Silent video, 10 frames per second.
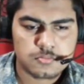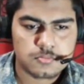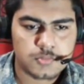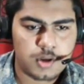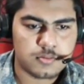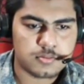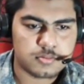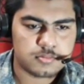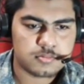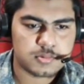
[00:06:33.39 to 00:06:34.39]
Oh,
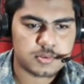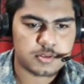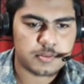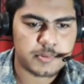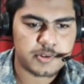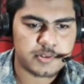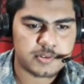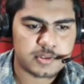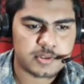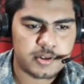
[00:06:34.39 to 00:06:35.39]
so the video
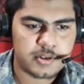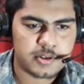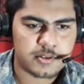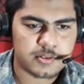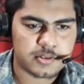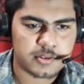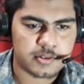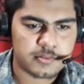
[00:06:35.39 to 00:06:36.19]
is ended or thing.